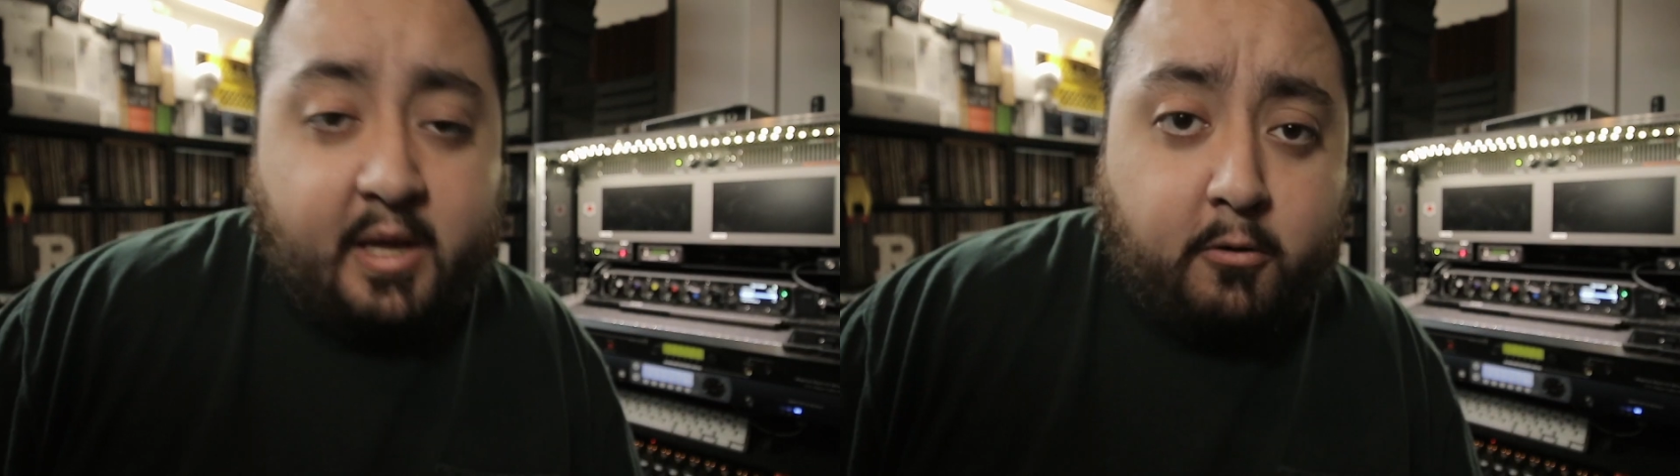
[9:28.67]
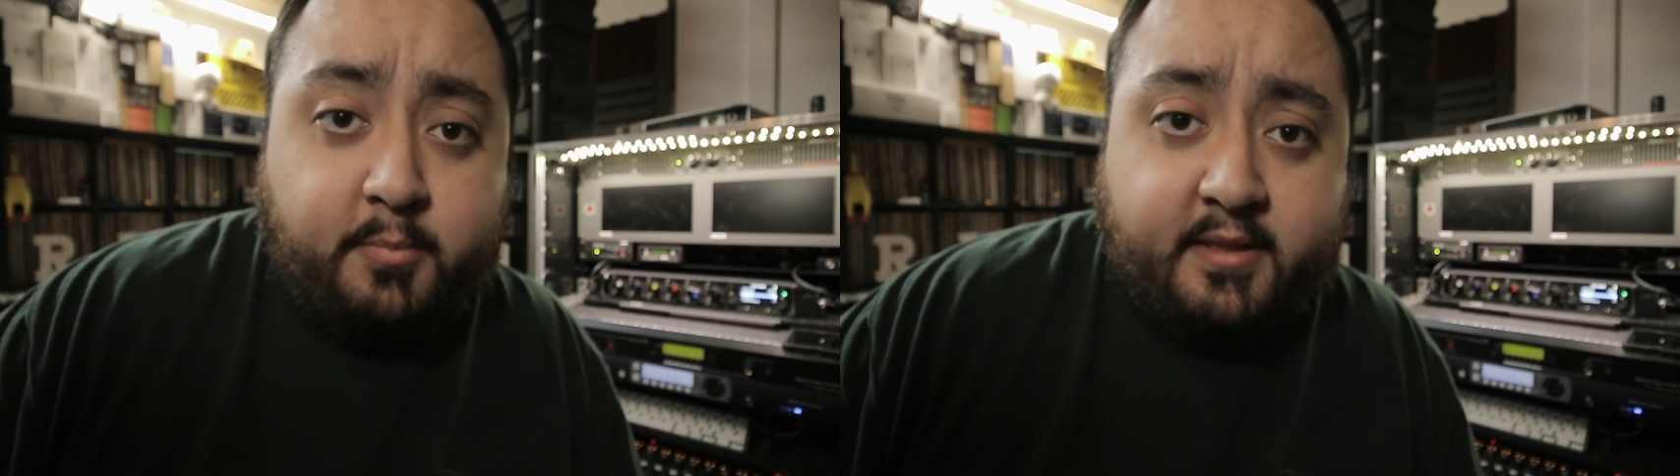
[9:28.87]

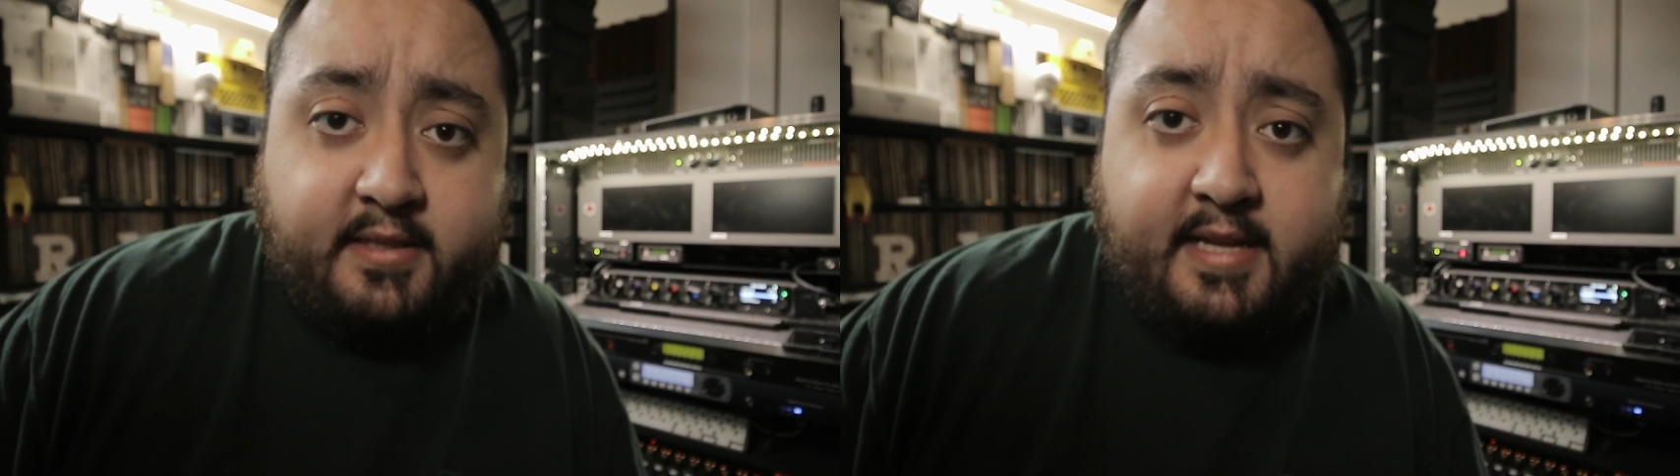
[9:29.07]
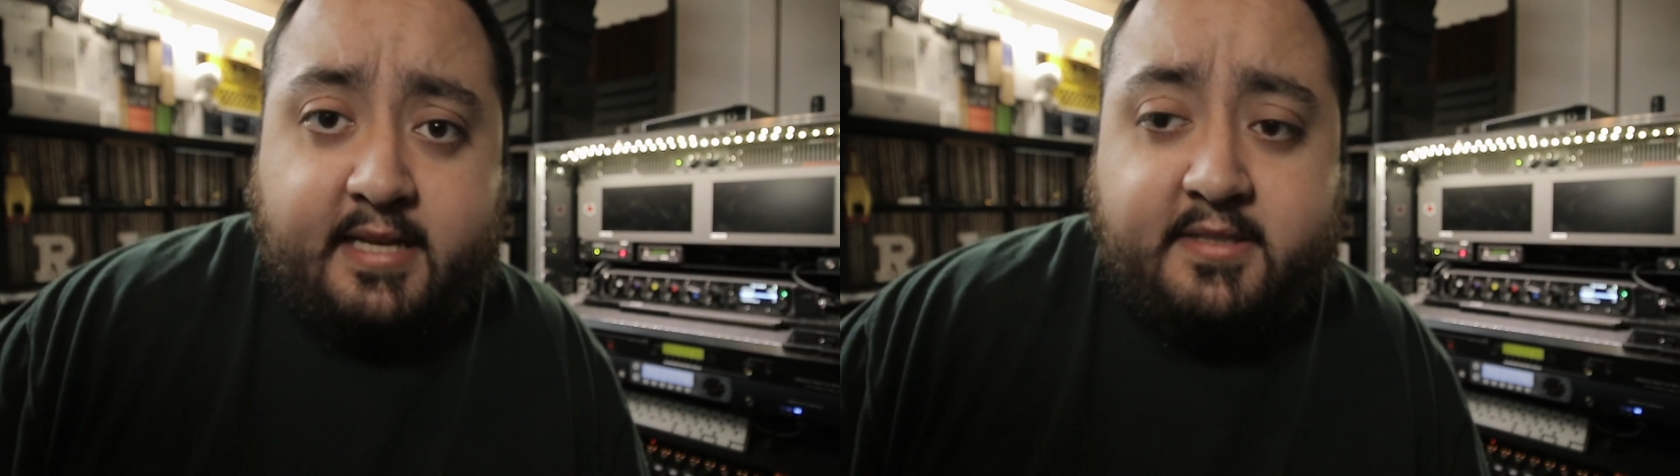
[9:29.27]
That will be the
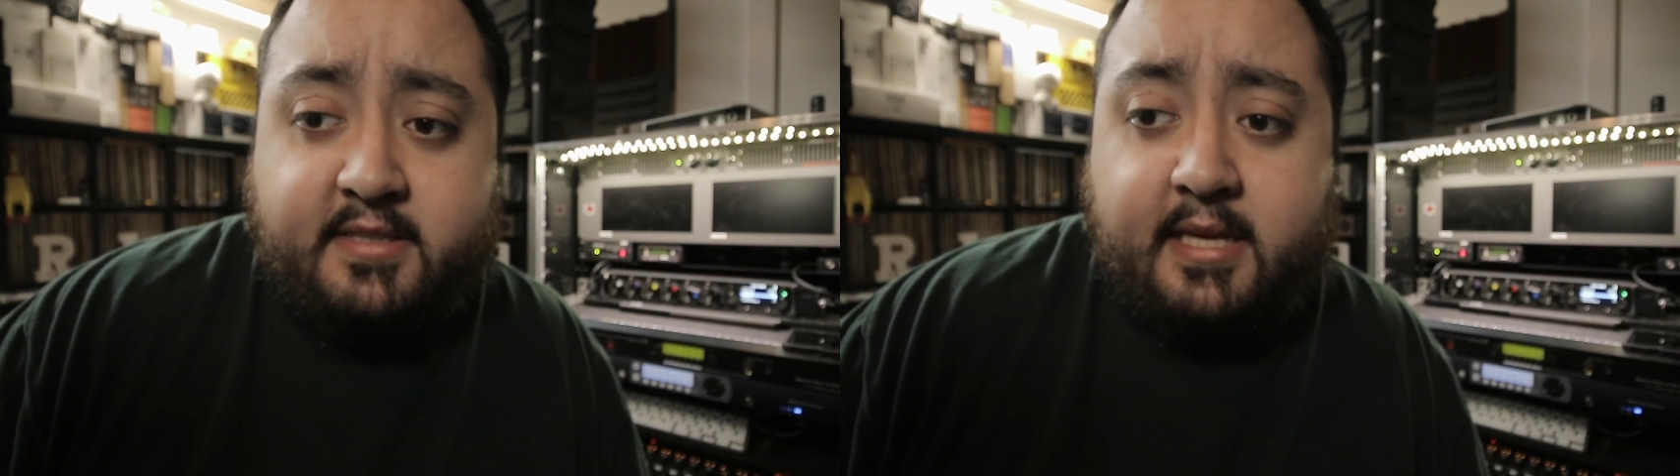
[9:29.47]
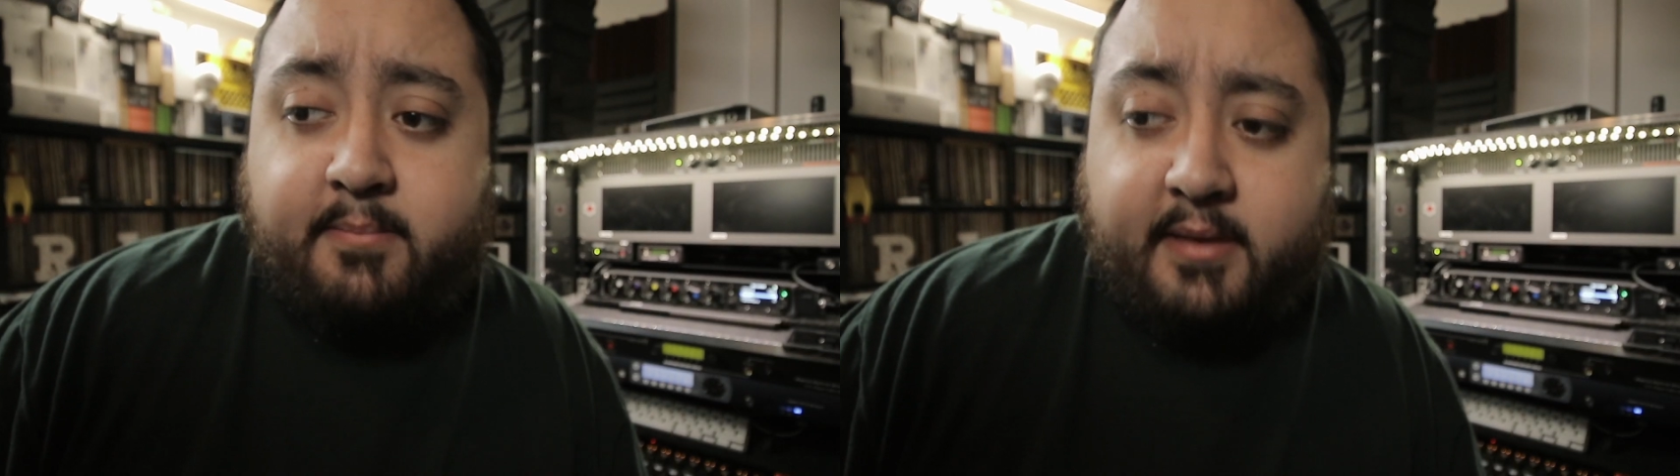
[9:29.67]
next step,